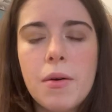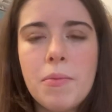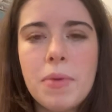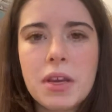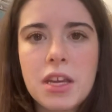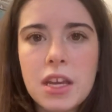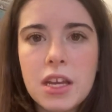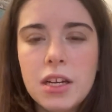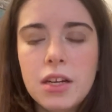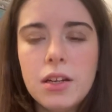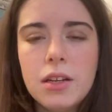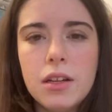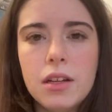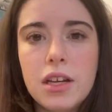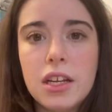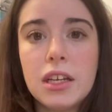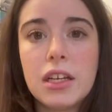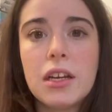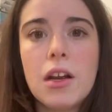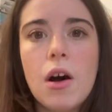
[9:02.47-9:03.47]

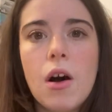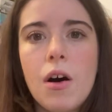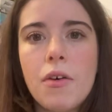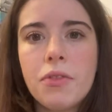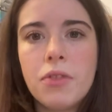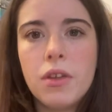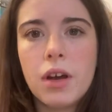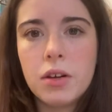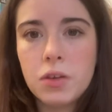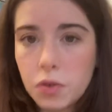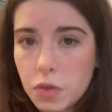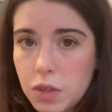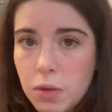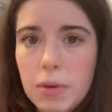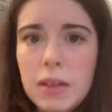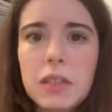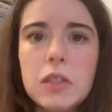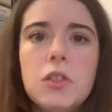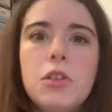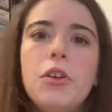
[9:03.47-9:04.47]
beginning of a new
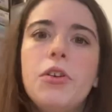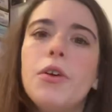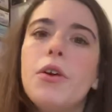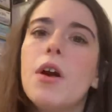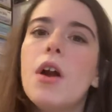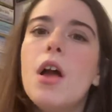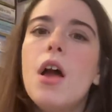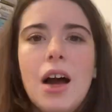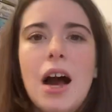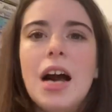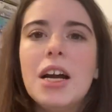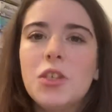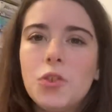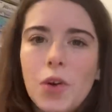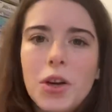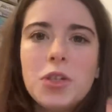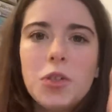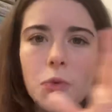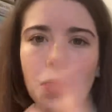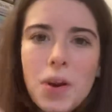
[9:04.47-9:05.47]
semester, I
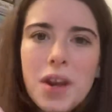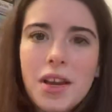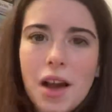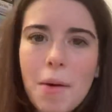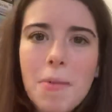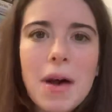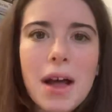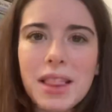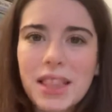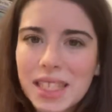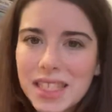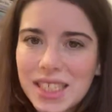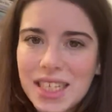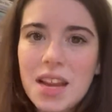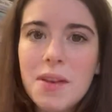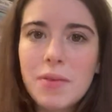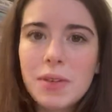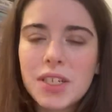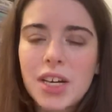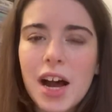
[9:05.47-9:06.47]
try to wake up at the
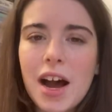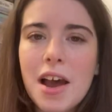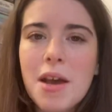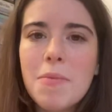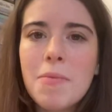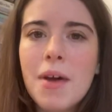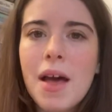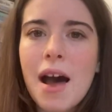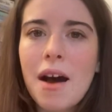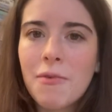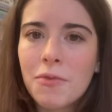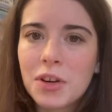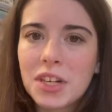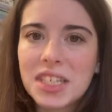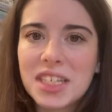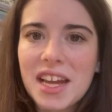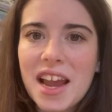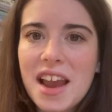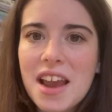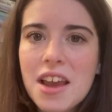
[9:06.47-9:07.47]
same time every
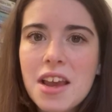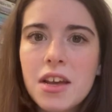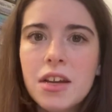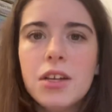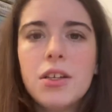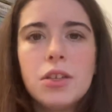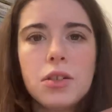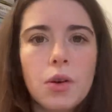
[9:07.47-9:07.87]
day.